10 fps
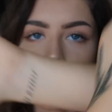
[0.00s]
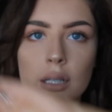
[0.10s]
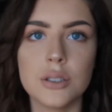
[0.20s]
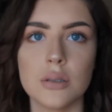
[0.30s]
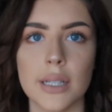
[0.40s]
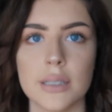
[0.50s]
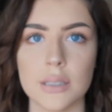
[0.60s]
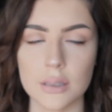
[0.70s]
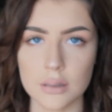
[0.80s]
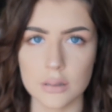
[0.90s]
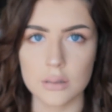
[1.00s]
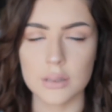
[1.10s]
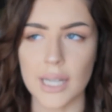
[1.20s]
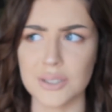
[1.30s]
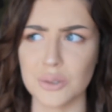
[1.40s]
I'll do like a
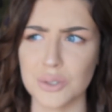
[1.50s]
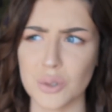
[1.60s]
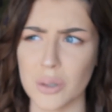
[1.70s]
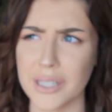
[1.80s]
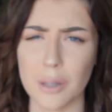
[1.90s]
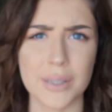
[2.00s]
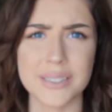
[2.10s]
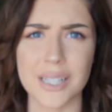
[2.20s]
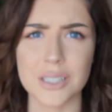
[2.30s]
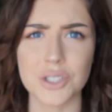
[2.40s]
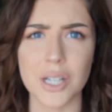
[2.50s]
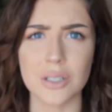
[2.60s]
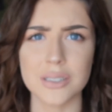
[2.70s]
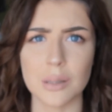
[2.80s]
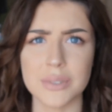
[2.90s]
tattoo story on my second
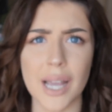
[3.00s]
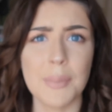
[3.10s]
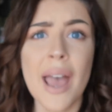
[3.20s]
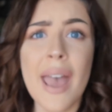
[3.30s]
channel sometime.